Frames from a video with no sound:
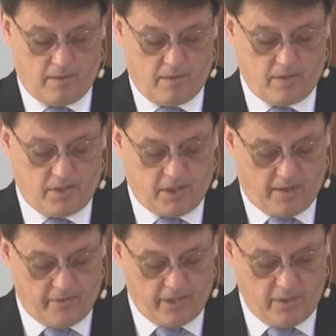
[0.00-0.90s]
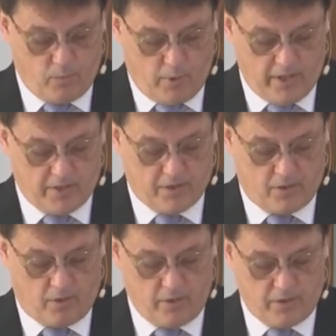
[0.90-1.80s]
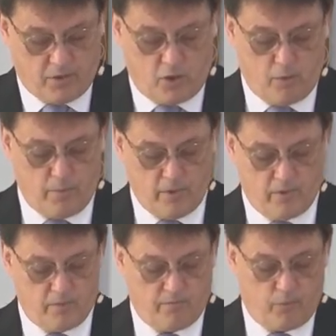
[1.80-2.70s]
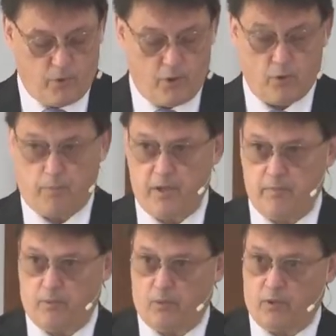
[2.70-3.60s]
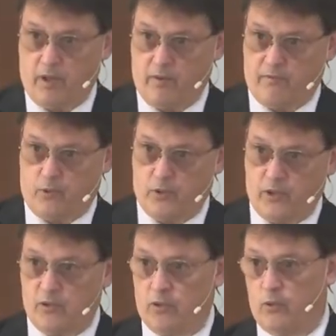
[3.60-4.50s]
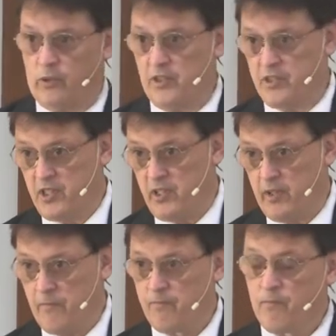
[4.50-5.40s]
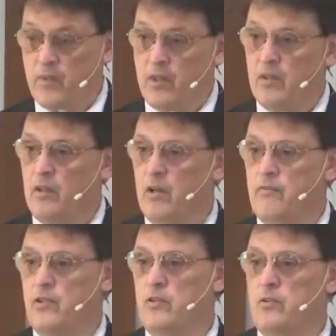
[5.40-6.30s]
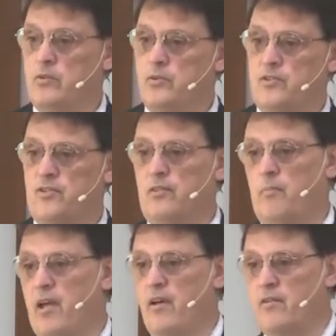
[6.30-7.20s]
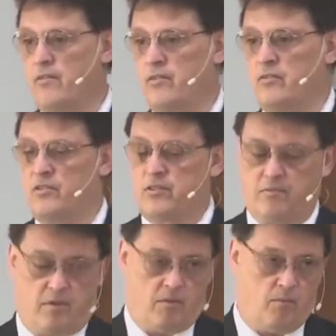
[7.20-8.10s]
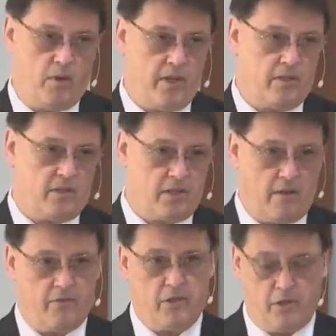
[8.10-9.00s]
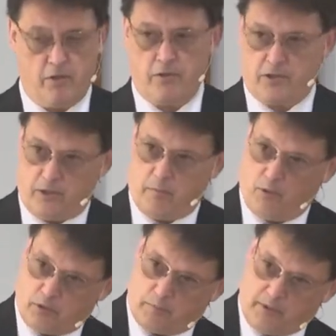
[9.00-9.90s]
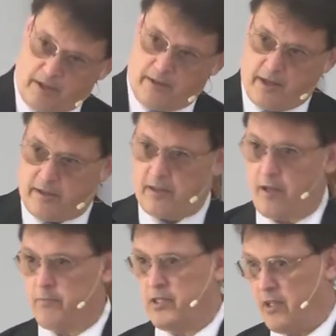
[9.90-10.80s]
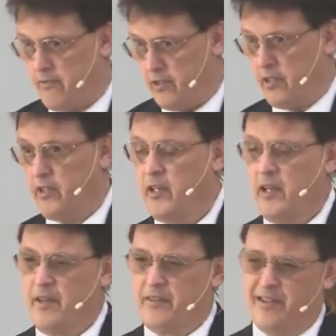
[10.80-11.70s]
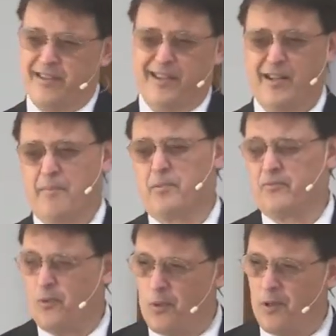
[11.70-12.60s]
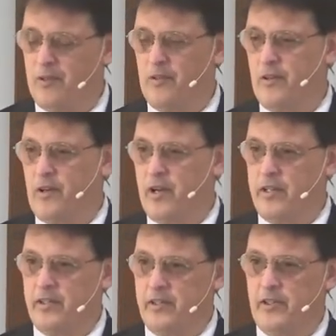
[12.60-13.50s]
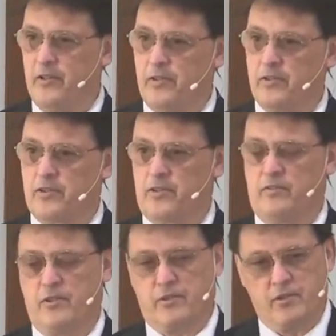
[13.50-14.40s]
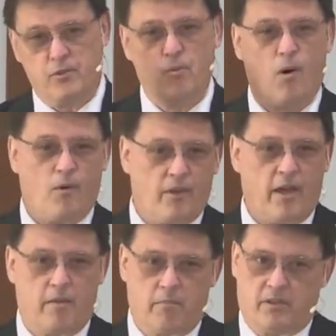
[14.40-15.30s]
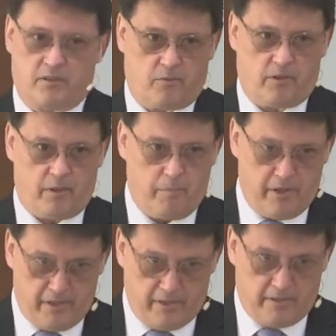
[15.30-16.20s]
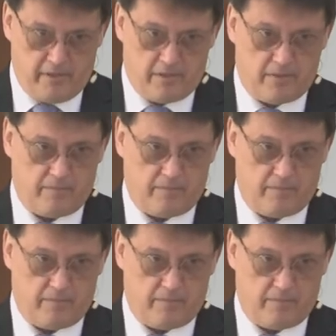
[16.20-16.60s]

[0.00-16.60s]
70 weeks are determined for your people and for your holy city. Now, if you use the math, and a week is seven years, and you multiply that times 70, then you get up to 490 years, and you can do all that, but it's really meaningless.